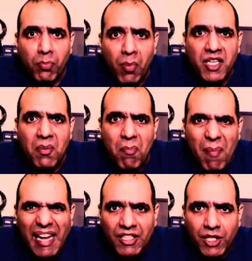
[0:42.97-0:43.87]
your body
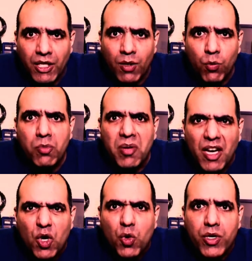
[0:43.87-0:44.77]
melting would be
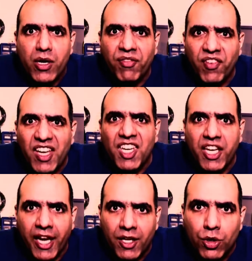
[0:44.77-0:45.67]
a good enough
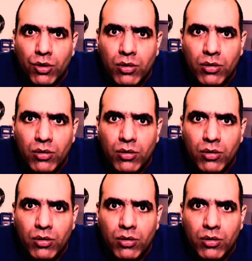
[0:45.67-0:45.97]
indicator.